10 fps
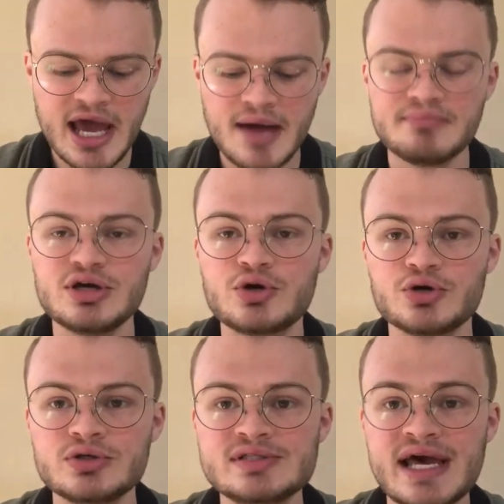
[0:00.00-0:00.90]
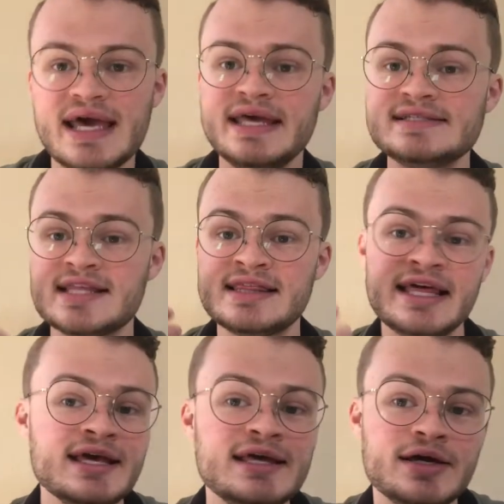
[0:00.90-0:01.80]
because his
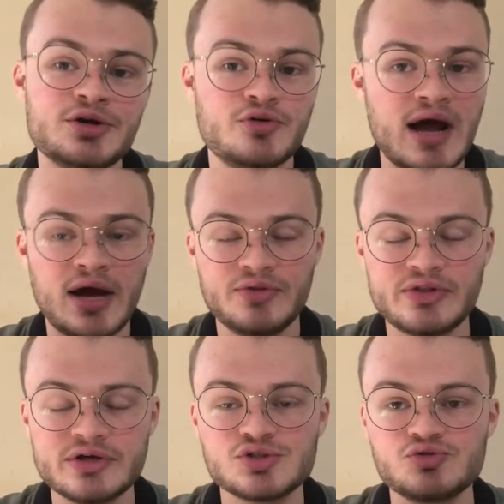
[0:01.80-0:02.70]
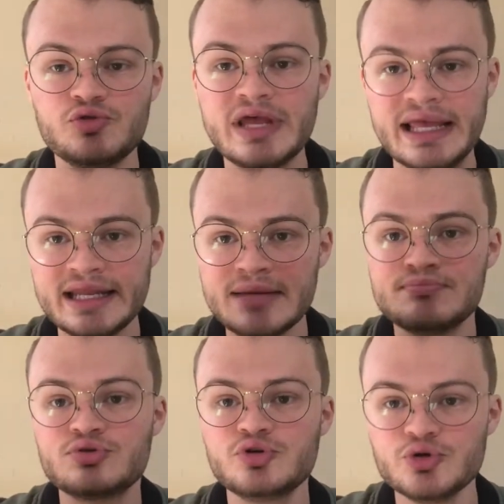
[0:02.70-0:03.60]
thinking around this really
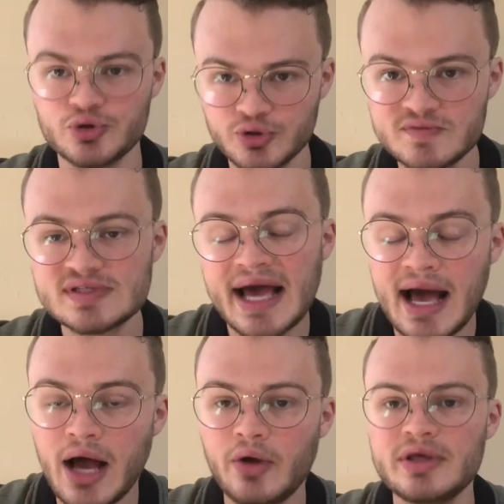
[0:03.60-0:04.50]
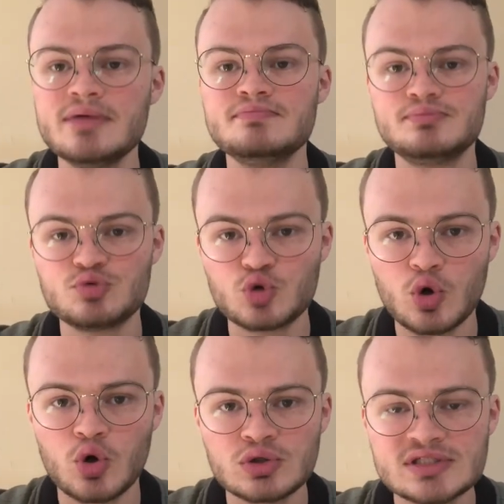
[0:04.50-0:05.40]
proves how he
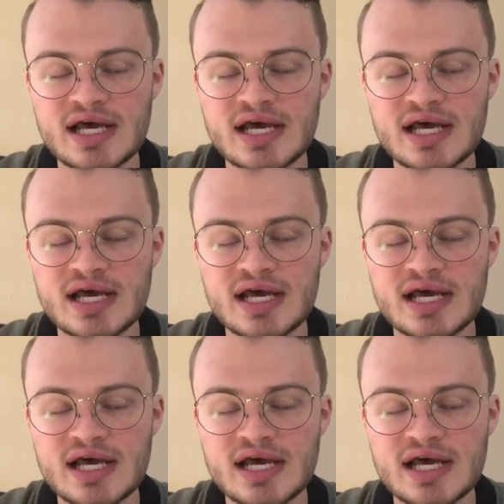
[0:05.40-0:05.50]
brought